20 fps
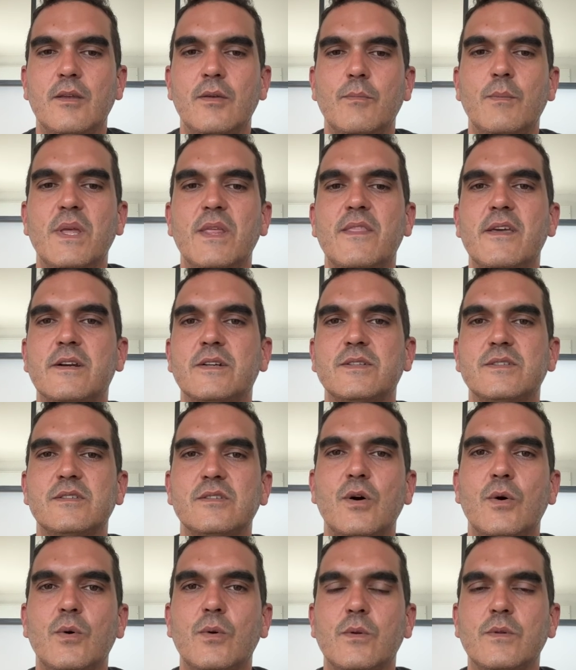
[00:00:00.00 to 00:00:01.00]
May their
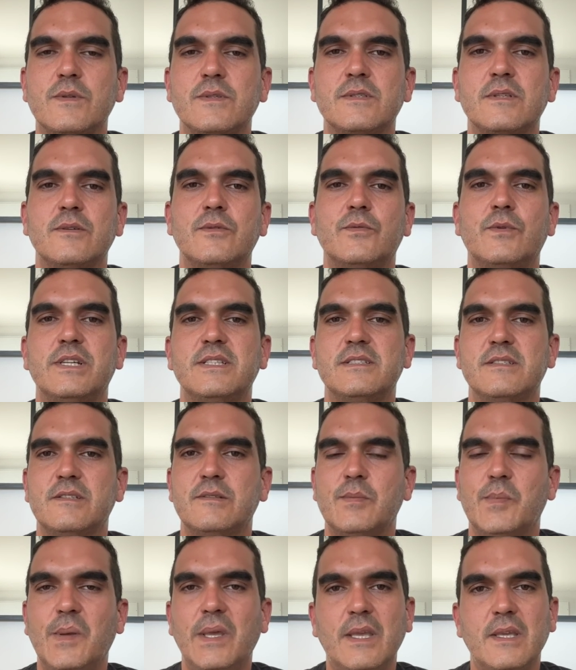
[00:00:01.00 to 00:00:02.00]
souls rest
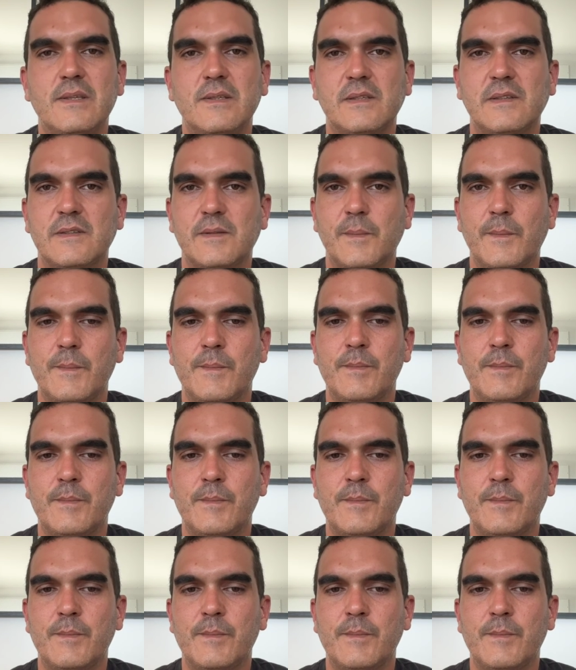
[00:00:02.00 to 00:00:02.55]
in peace.